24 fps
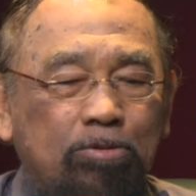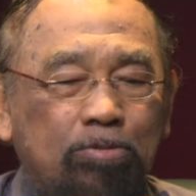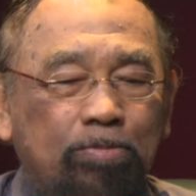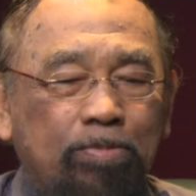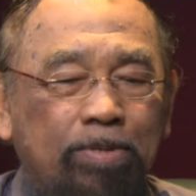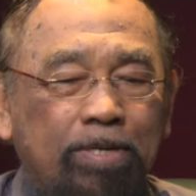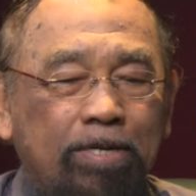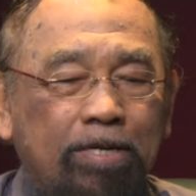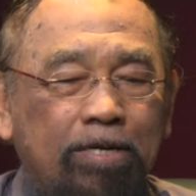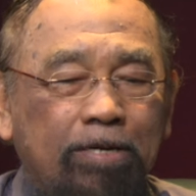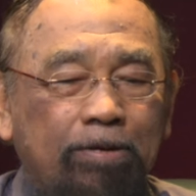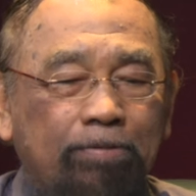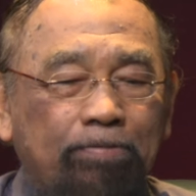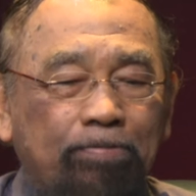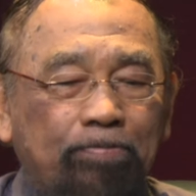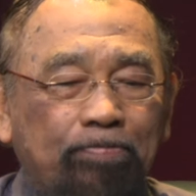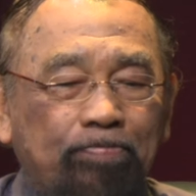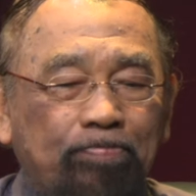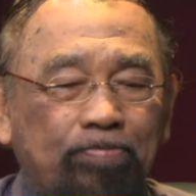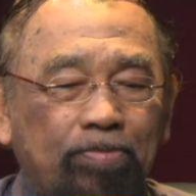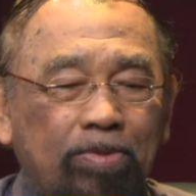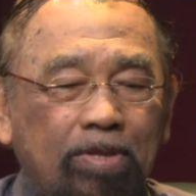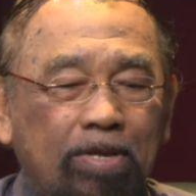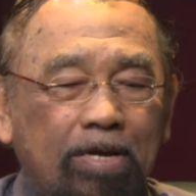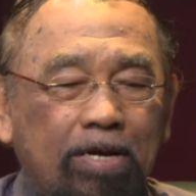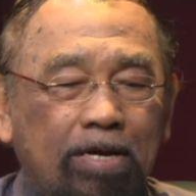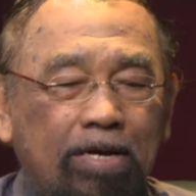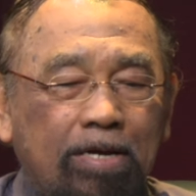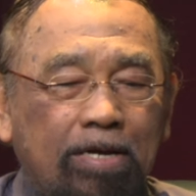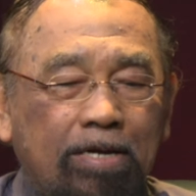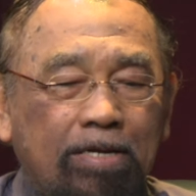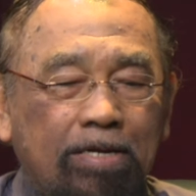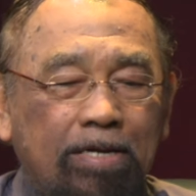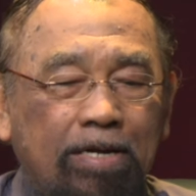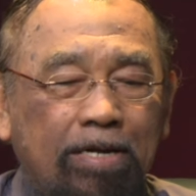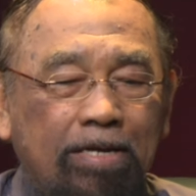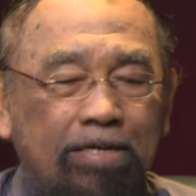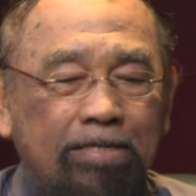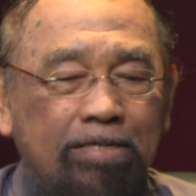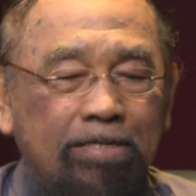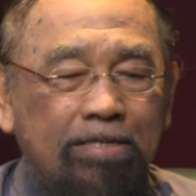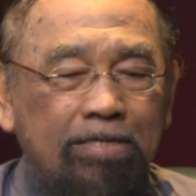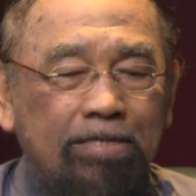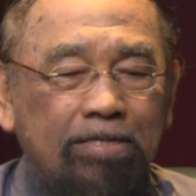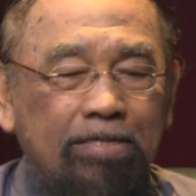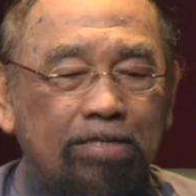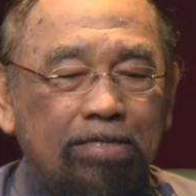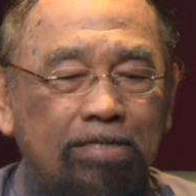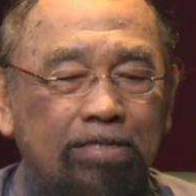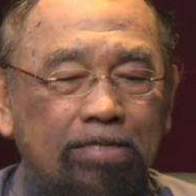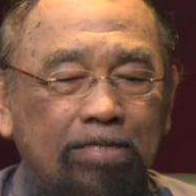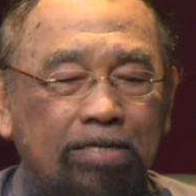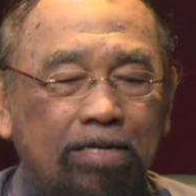be a nation